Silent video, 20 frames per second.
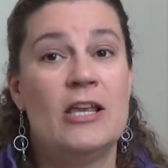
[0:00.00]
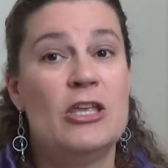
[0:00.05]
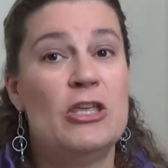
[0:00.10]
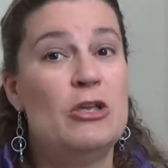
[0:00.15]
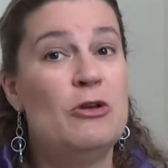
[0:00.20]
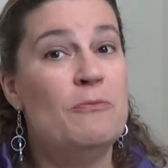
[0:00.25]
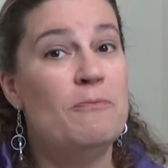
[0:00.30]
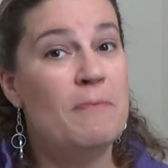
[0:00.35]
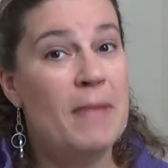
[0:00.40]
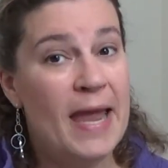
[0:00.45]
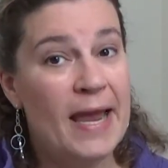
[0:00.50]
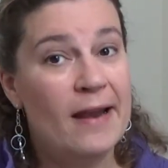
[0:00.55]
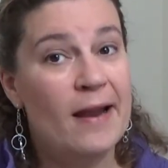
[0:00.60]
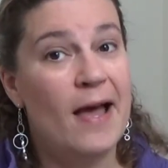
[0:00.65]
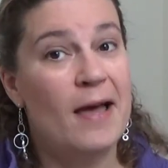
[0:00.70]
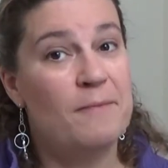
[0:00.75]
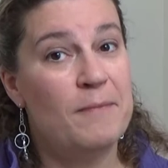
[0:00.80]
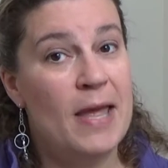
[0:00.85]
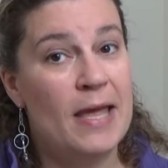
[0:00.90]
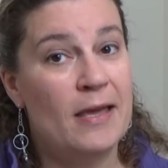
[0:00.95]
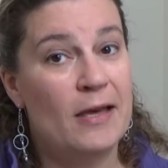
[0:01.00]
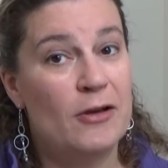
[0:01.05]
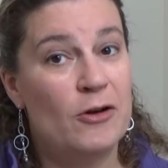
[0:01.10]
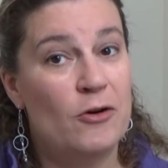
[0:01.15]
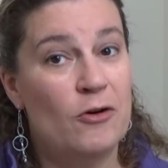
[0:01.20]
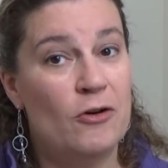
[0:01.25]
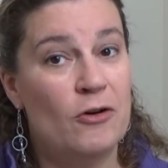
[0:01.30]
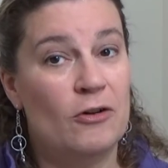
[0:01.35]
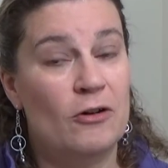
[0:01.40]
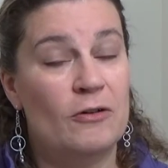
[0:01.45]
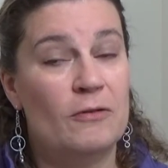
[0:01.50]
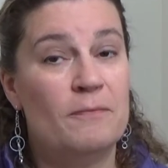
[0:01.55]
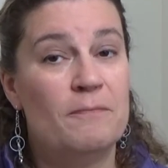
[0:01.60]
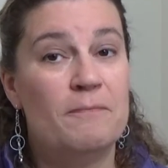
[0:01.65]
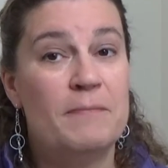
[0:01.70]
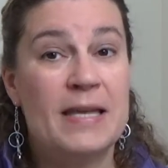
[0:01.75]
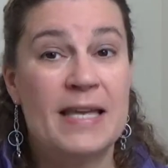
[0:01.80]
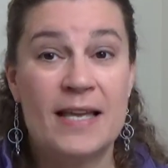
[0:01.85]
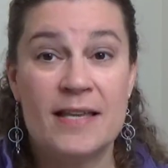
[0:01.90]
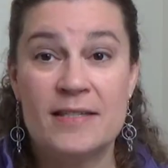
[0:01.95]
you may not make a goal
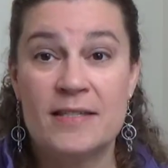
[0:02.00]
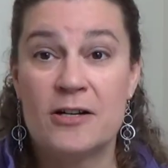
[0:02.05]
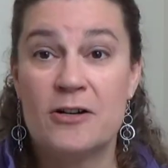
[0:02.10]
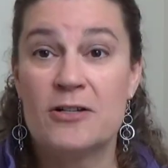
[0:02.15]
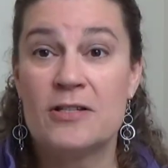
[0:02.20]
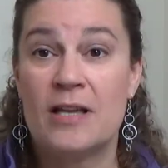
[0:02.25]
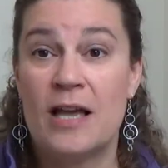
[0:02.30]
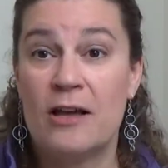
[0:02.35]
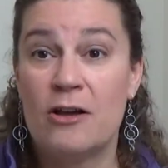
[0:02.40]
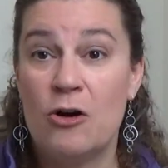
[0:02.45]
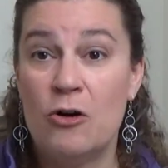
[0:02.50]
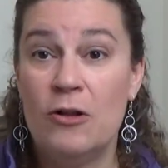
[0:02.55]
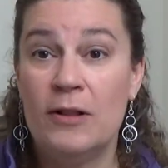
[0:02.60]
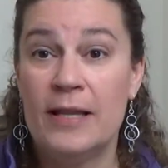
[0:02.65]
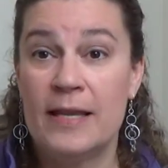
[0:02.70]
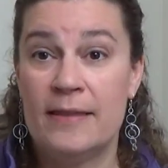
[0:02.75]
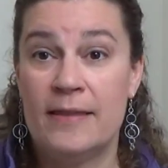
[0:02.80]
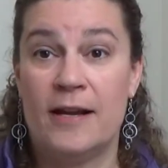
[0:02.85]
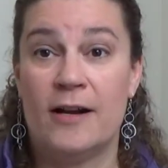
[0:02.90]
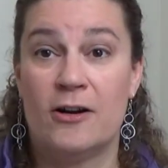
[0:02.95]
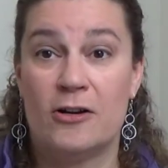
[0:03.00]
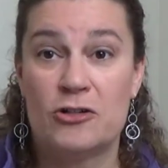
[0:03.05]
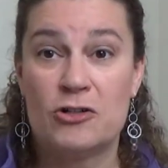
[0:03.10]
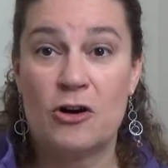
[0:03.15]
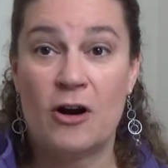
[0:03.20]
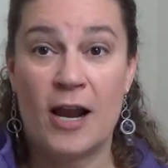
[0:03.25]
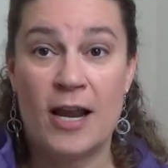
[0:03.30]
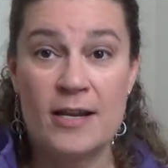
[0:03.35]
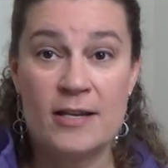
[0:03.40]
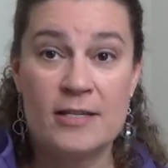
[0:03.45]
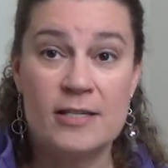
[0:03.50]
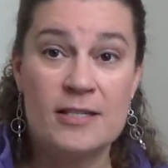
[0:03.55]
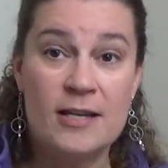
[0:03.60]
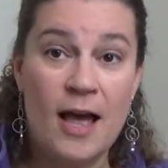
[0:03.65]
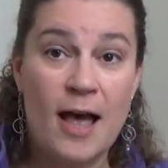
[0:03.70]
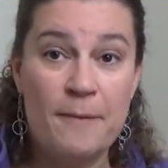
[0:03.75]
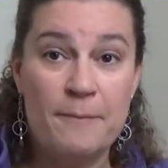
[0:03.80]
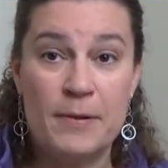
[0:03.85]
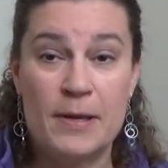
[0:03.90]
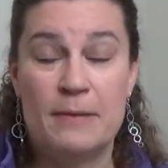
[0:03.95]
because there's a goalie there trying to
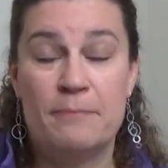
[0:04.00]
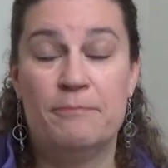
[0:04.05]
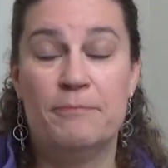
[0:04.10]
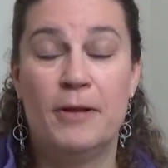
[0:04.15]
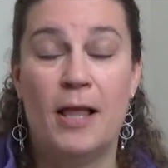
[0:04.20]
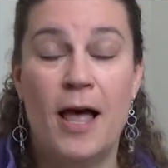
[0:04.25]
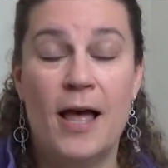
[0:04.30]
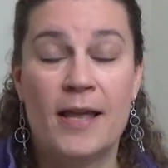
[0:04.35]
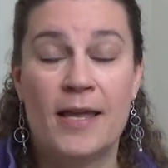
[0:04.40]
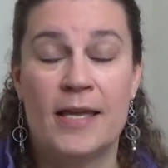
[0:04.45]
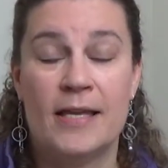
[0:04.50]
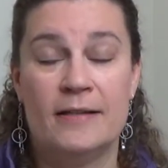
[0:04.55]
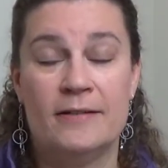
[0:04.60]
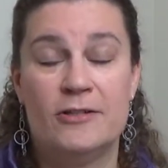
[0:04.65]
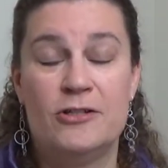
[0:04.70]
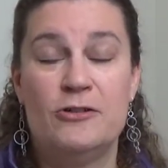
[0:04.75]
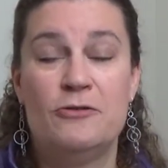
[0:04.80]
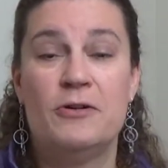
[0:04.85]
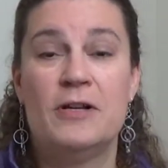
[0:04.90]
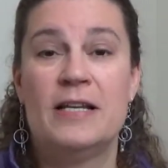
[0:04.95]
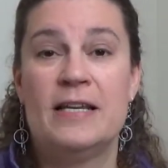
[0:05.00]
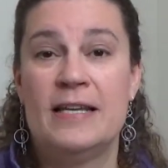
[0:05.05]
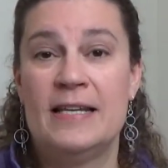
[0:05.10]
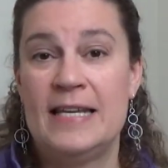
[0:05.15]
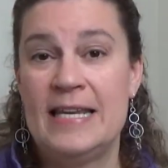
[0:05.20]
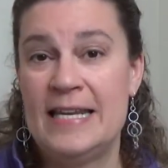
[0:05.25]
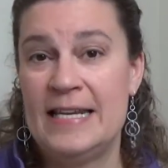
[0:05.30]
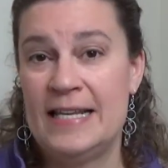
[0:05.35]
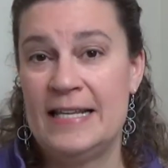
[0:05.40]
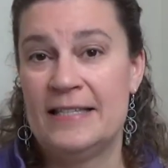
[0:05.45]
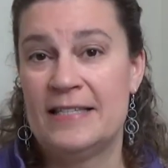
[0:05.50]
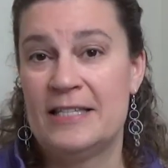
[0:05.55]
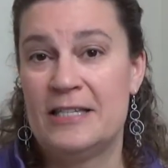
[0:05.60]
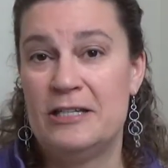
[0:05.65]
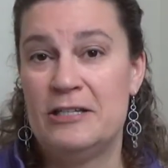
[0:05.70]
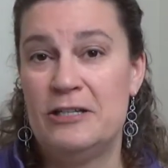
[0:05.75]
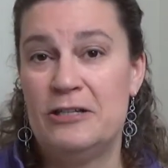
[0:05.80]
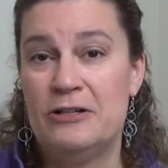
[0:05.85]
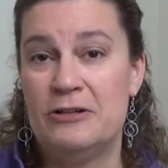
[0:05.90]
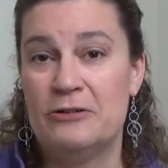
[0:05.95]
stop it, block it, do what he needs
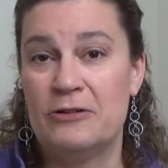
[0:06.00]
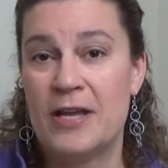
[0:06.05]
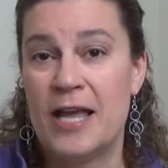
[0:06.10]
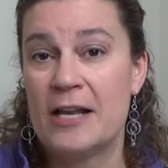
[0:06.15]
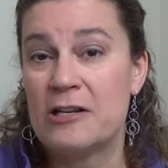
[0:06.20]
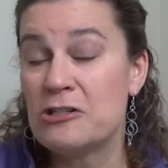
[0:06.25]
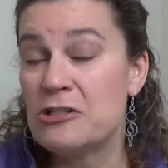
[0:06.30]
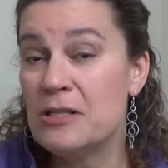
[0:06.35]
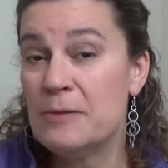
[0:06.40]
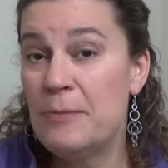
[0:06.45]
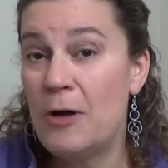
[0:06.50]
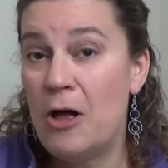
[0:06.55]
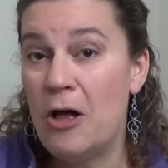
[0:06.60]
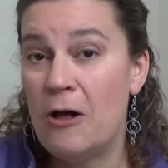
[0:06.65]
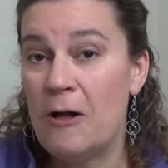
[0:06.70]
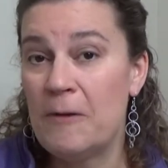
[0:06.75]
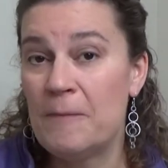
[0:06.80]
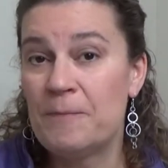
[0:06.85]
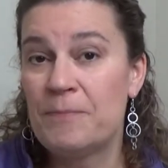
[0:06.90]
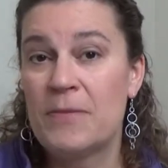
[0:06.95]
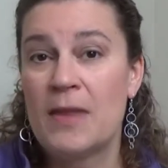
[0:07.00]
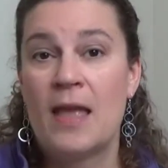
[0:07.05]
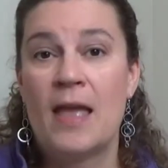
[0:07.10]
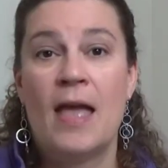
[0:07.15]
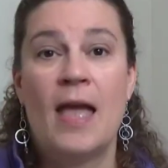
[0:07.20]
to do, catch the ball.